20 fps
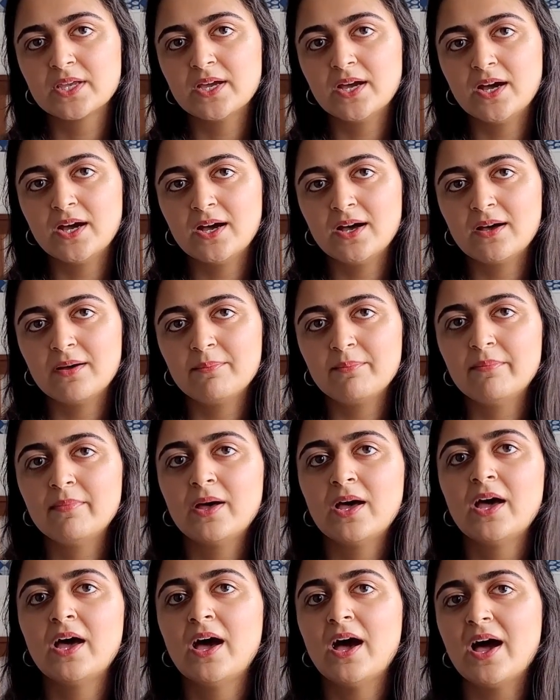
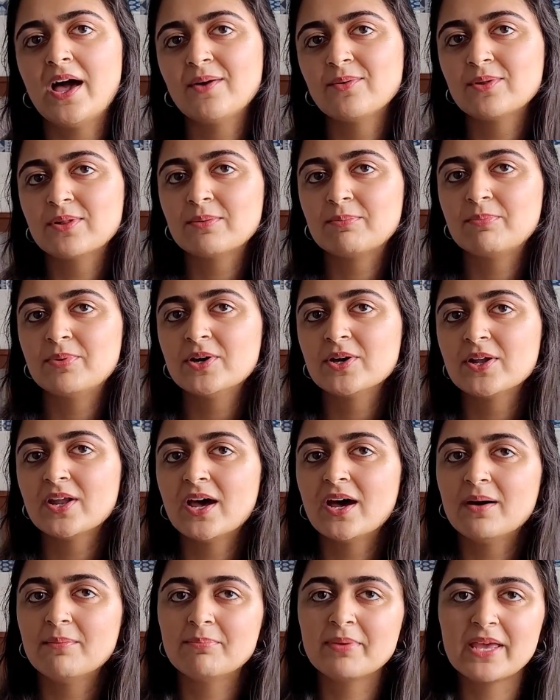I will put
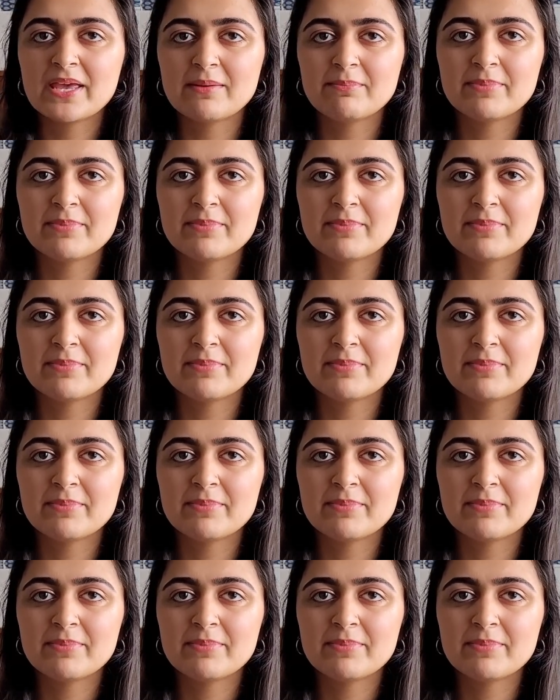up a